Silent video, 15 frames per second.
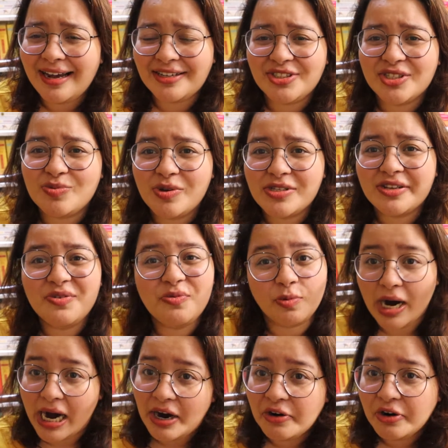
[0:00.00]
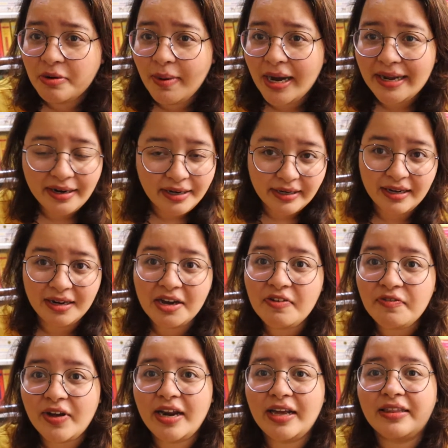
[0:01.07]
I just wasn't wowed by it
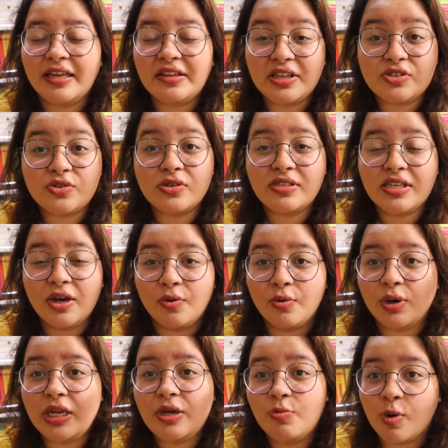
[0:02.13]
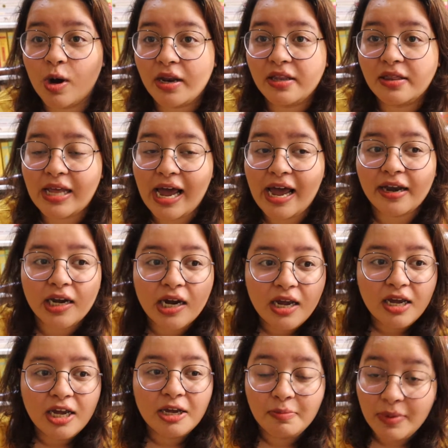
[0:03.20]
enough. And I think this was the only one that
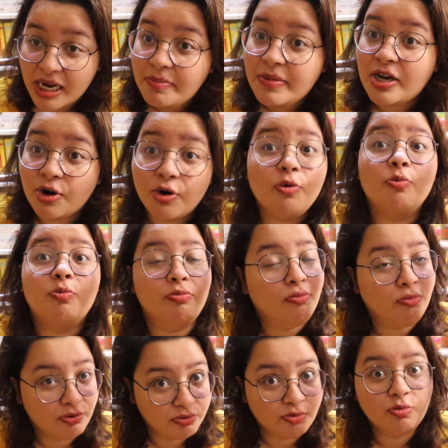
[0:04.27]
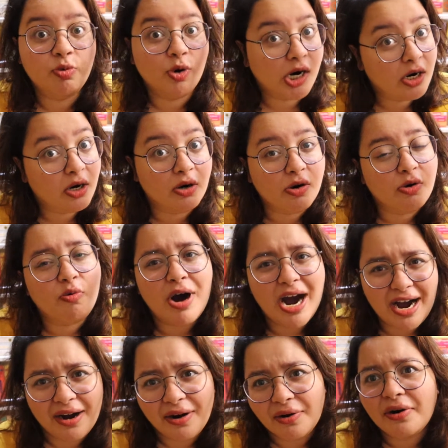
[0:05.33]
made me go, whoa,
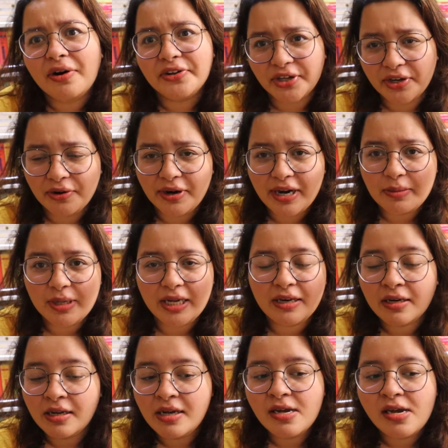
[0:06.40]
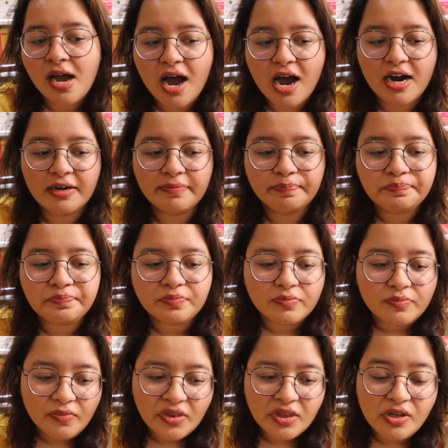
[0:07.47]
wow. You know what I mean?
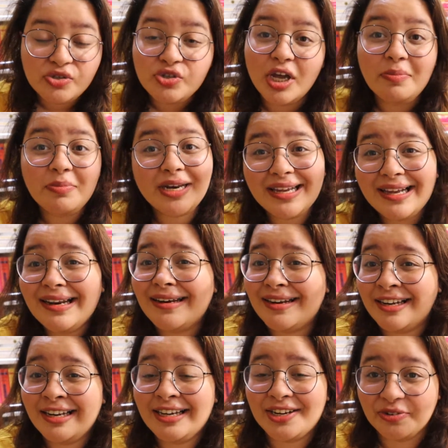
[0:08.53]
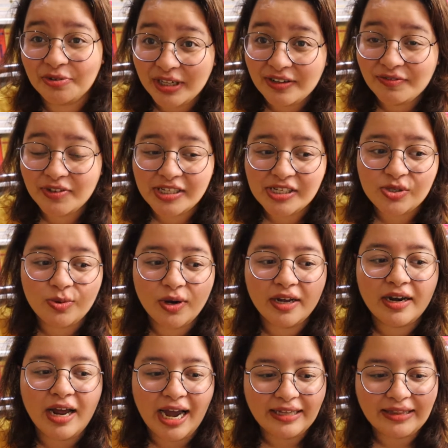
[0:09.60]
So I'm really, really rooting for this
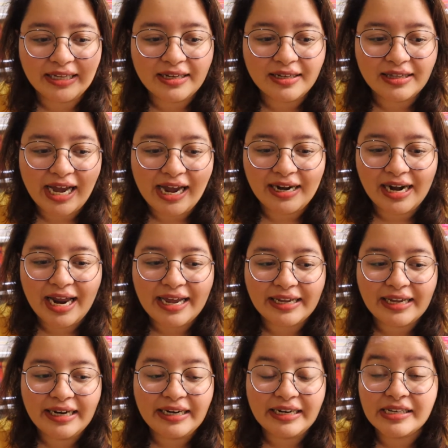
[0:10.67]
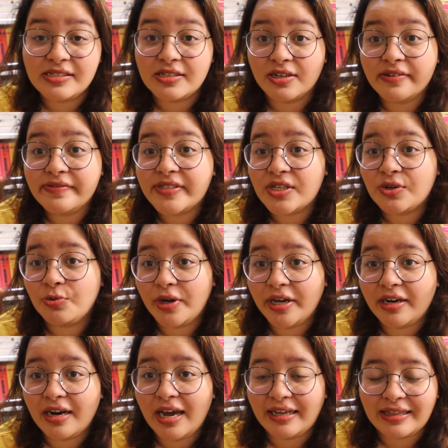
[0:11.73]
one. I think that like it deserves to
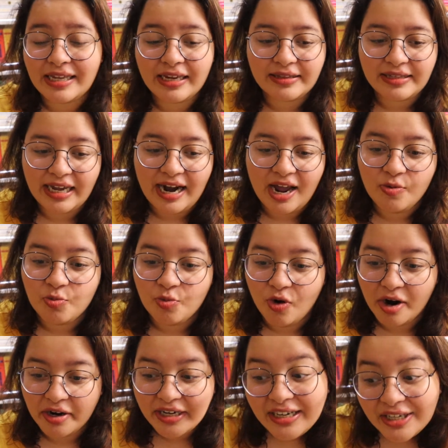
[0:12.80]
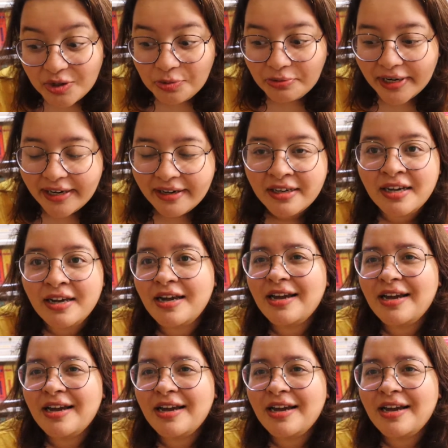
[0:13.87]
win. I think that I want it to win.